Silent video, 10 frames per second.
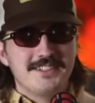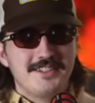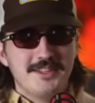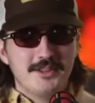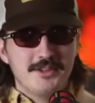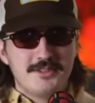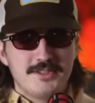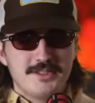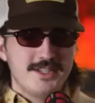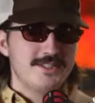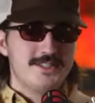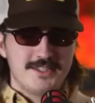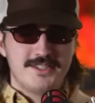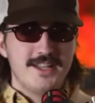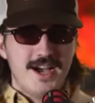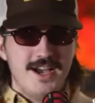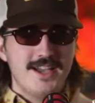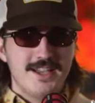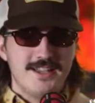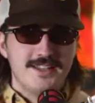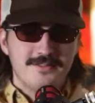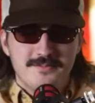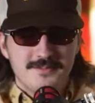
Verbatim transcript: looks like it she's like dying. A, it looked like a